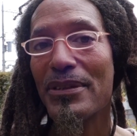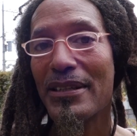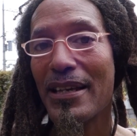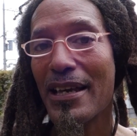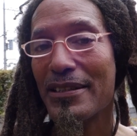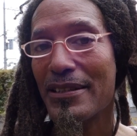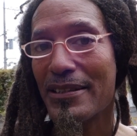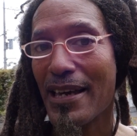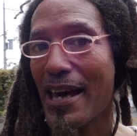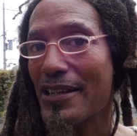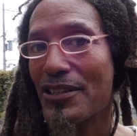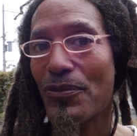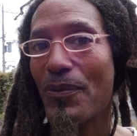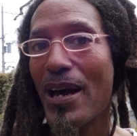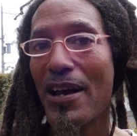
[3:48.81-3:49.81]
It's got its
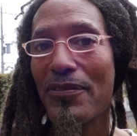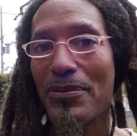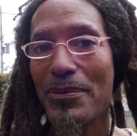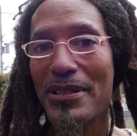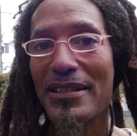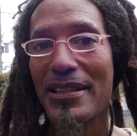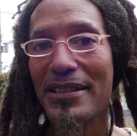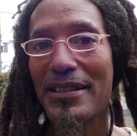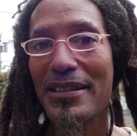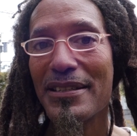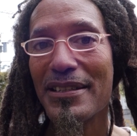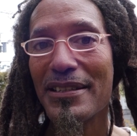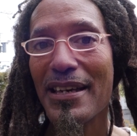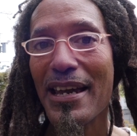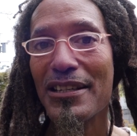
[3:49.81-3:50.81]
swag from the 60s.
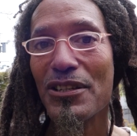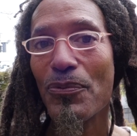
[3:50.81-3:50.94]
It's got its